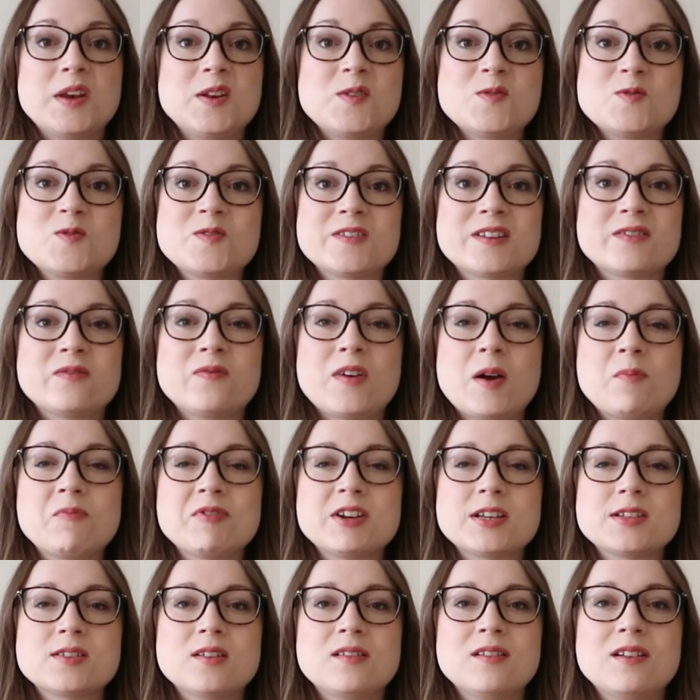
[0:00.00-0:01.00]
when you order
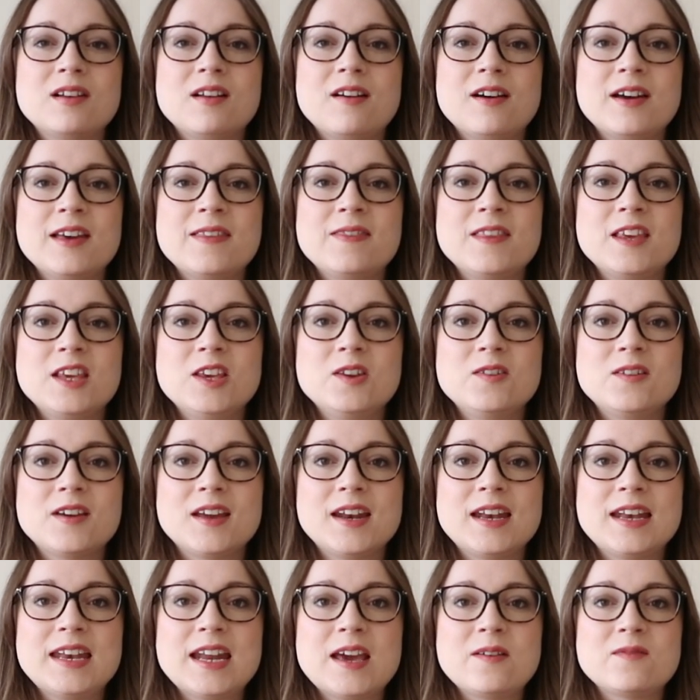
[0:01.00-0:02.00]
fabrics online, that you
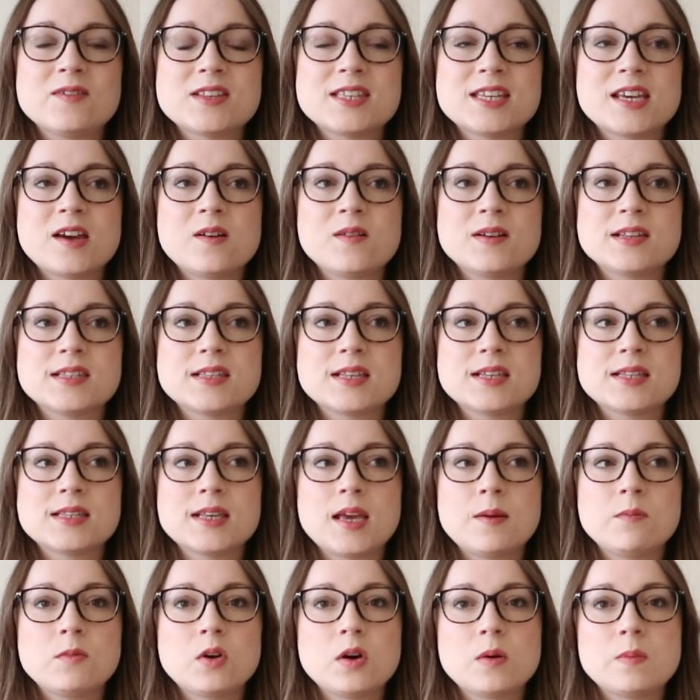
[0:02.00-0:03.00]
can never tell. It's the
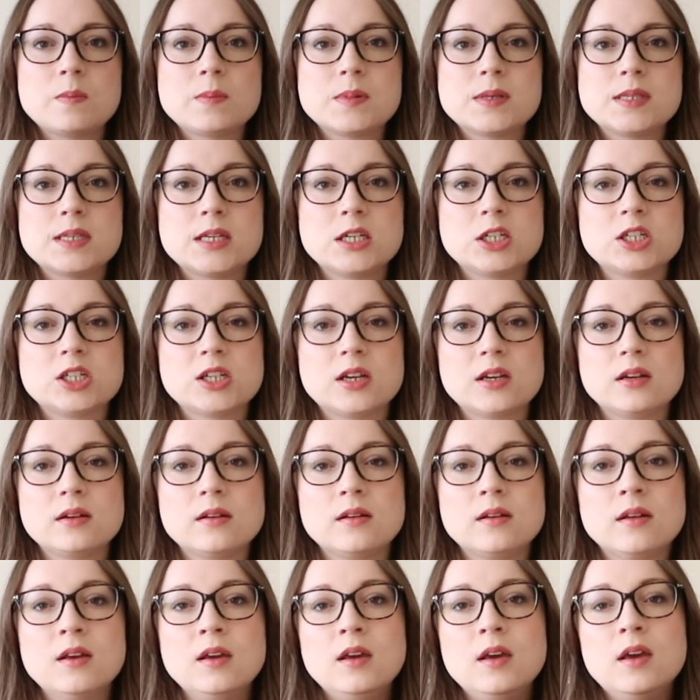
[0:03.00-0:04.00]
same
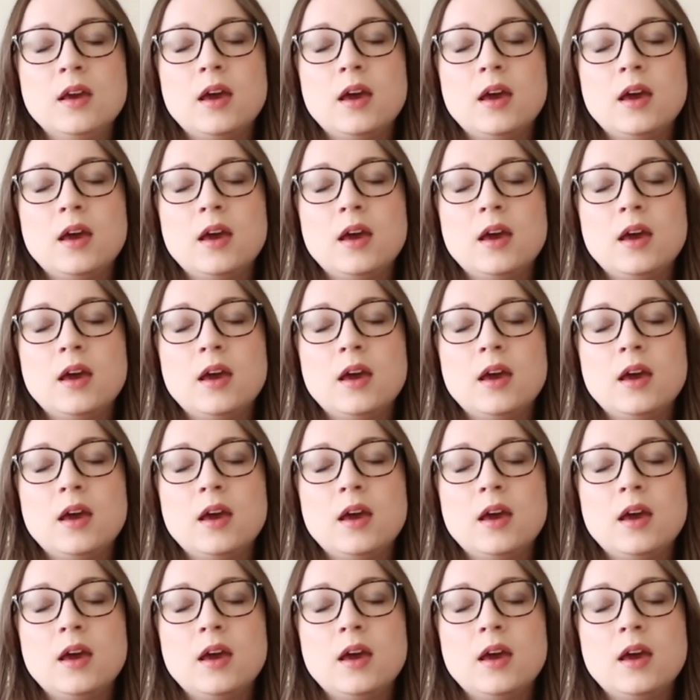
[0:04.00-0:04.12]
composition.